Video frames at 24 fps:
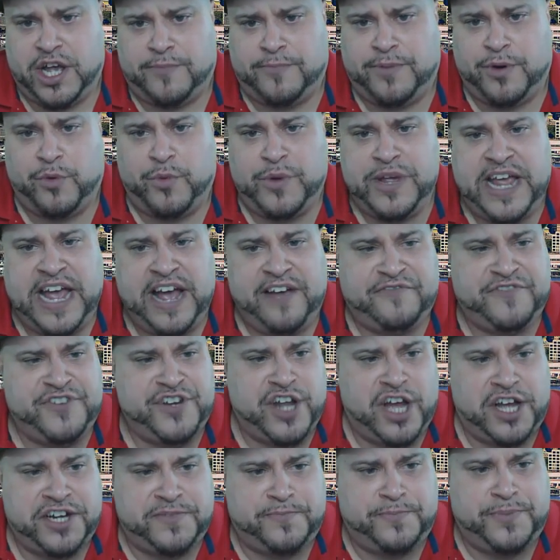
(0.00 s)
but we have
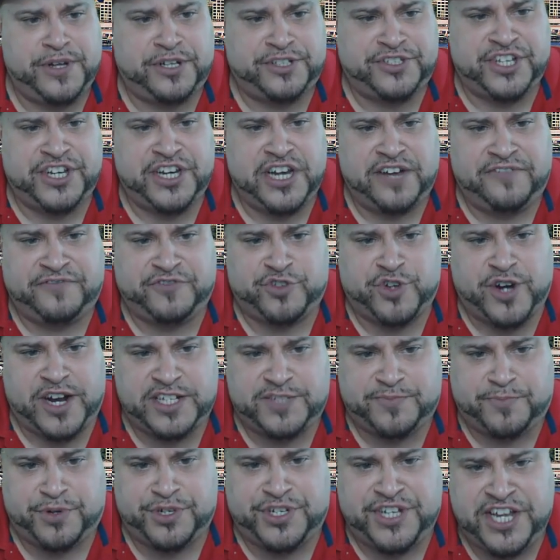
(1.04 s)
not built enough
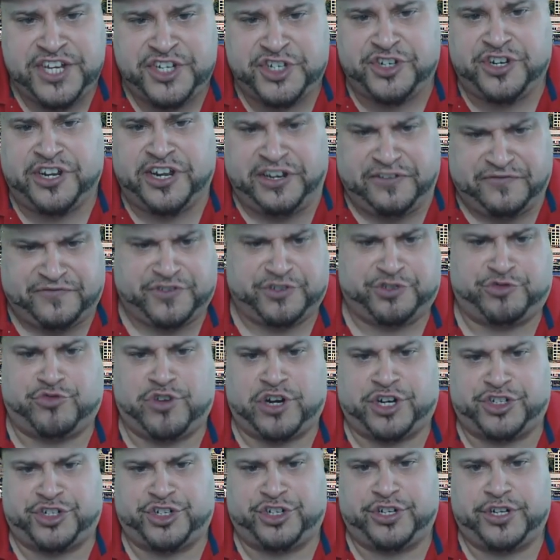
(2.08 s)
transportation
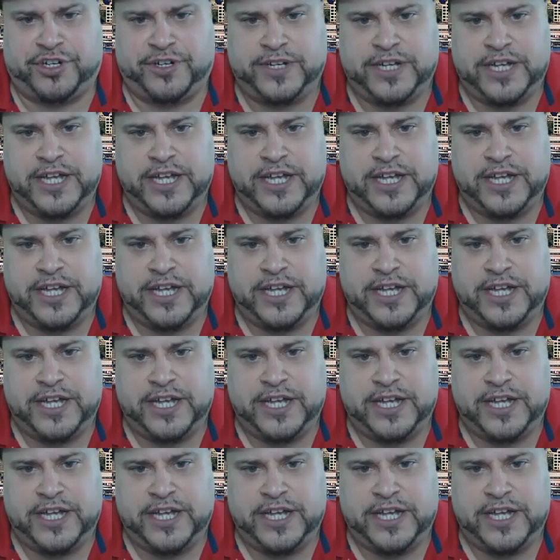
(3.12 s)
infrastructure,